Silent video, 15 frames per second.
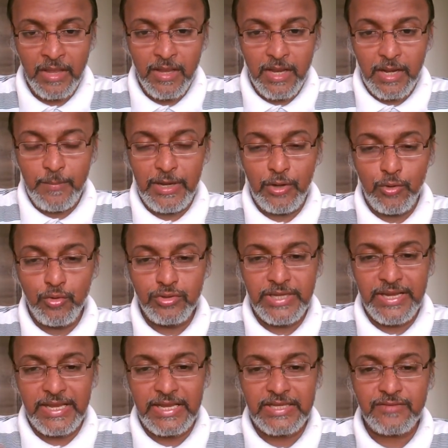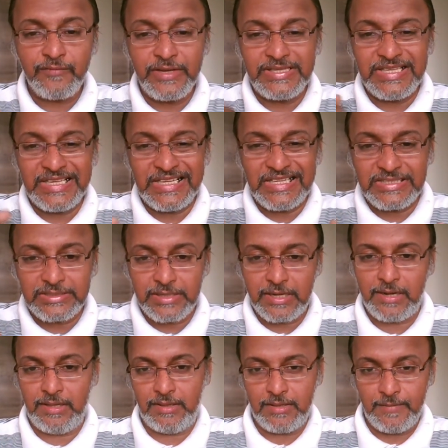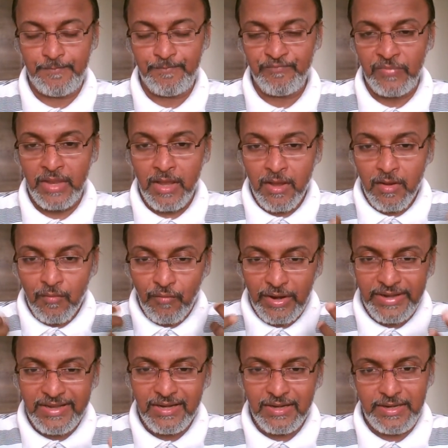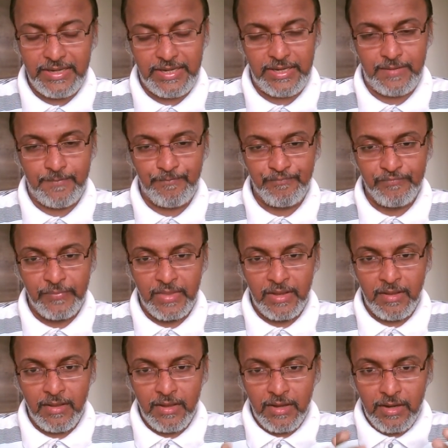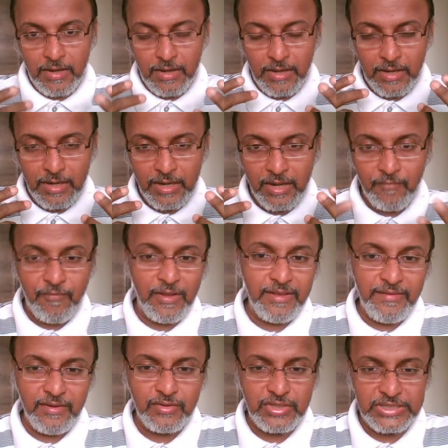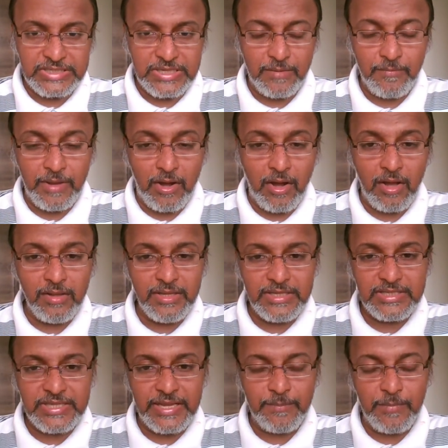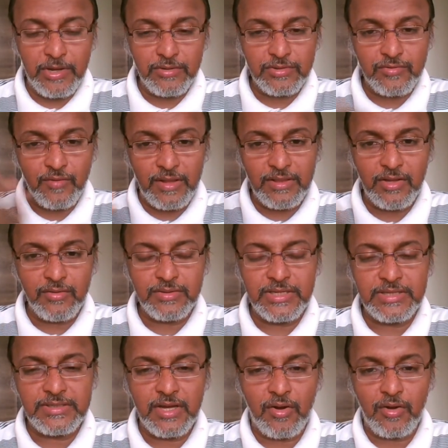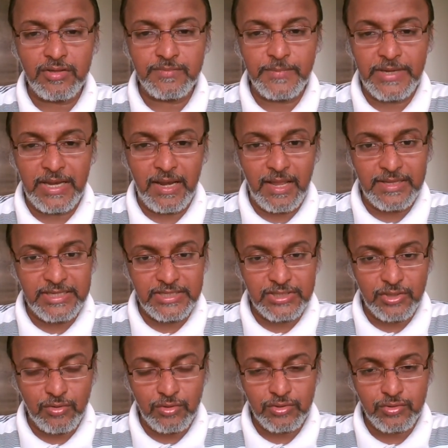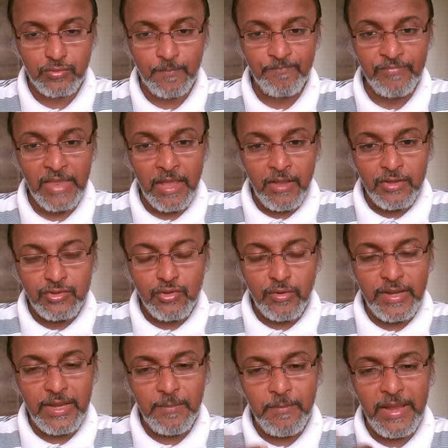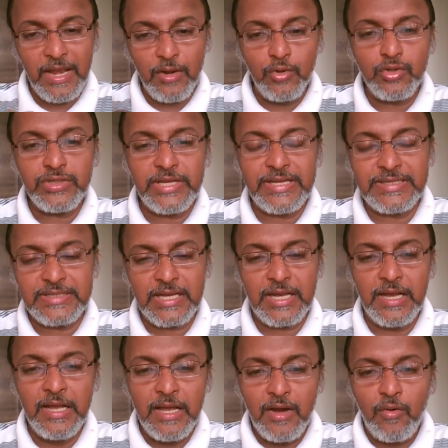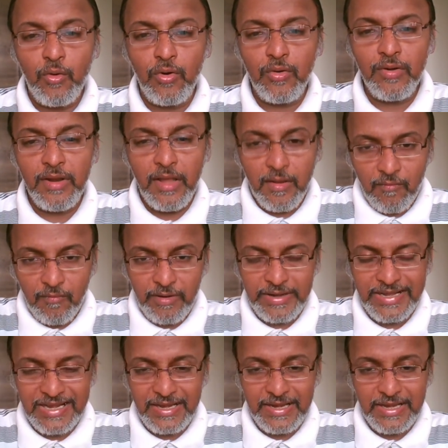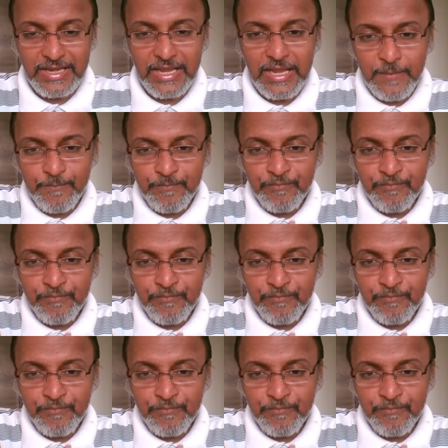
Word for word: he will be losing his physical strength, vitality, Uh, defensive system, all these things, because twelfth house is the hospitalization also. So he may lose his uh, own vitality,